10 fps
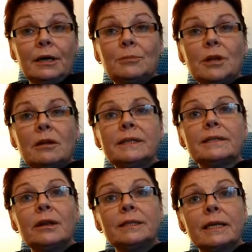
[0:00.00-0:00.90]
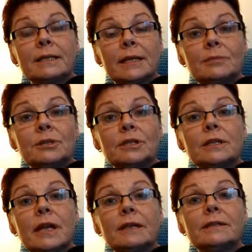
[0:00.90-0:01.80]
The only slight exception to
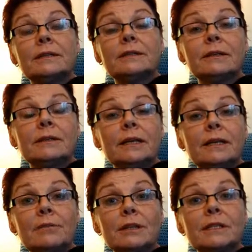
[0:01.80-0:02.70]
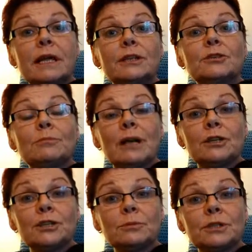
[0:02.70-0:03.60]
that is that the residential
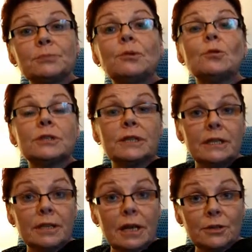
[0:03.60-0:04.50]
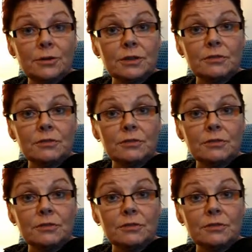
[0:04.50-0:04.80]
manager was supported in their use of